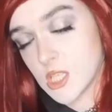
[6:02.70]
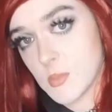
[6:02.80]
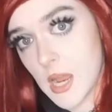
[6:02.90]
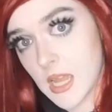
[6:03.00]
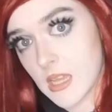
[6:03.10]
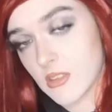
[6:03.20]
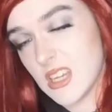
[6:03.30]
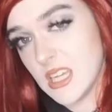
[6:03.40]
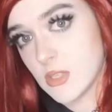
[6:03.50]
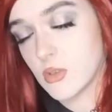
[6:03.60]
to which the
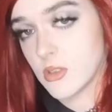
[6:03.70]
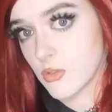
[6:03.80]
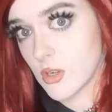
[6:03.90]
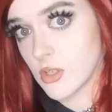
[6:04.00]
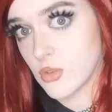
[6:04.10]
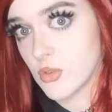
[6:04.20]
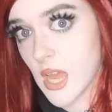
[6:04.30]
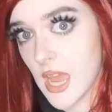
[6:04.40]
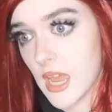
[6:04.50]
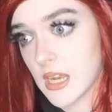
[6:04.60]
ginger man gets a little
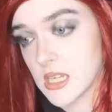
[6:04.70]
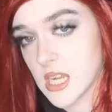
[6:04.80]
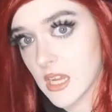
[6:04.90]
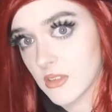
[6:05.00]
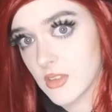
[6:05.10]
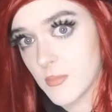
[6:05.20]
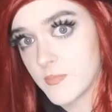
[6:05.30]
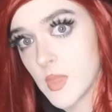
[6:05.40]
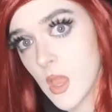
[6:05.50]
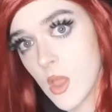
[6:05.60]
disgruntled and
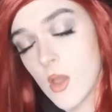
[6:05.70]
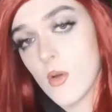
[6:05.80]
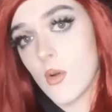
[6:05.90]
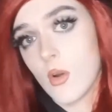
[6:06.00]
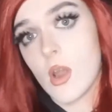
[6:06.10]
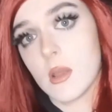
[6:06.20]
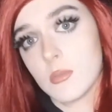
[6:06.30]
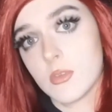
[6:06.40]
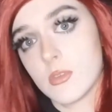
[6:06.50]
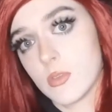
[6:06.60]
attacks him,
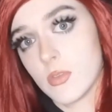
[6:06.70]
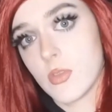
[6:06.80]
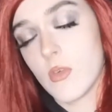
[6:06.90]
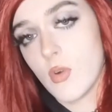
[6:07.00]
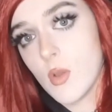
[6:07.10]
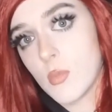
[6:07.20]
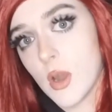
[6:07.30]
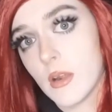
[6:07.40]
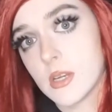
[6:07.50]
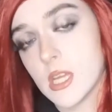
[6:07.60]
wraps
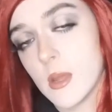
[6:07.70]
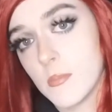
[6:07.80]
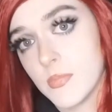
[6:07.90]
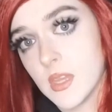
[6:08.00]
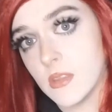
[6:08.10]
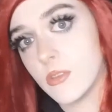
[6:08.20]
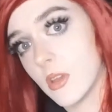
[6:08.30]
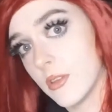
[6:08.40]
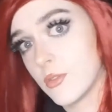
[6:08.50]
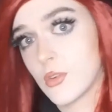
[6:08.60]
the rope round
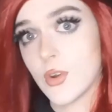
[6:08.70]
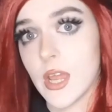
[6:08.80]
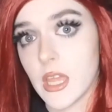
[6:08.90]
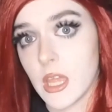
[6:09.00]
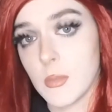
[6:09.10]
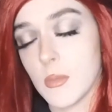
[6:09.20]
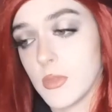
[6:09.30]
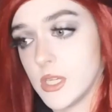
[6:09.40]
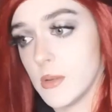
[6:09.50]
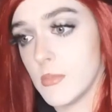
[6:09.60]
him, and starts
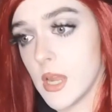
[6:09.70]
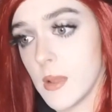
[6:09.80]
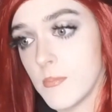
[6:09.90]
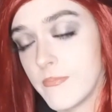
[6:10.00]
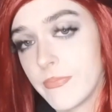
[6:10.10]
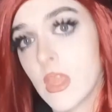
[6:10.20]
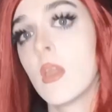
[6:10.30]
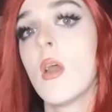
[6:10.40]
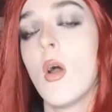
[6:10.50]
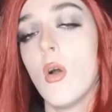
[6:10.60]
dragging him up the
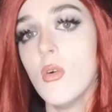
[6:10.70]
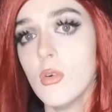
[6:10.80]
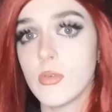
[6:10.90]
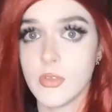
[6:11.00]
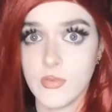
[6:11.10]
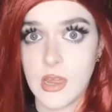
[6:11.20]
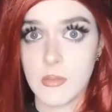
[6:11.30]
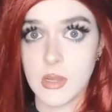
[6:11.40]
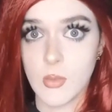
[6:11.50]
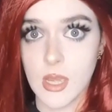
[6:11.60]
chimney.
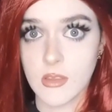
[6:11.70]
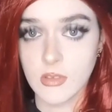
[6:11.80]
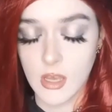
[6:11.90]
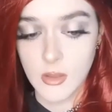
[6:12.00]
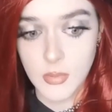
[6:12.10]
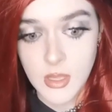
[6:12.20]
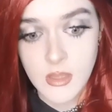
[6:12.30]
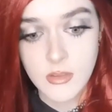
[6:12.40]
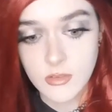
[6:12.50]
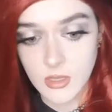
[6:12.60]
All of the family
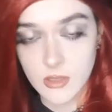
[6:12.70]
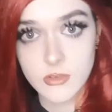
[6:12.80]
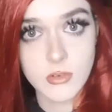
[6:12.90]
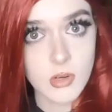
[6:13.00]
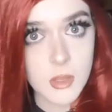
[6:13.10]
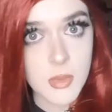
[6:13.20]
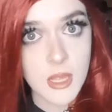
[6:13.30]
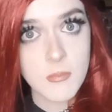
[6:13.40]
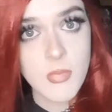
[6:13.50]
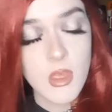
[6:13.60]
wakes up,
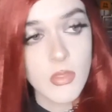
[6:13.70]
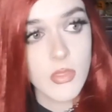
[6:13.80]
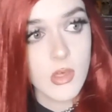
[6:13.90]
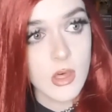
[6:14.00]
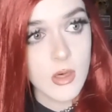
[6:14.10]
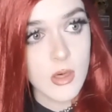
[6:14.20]
starts screaming.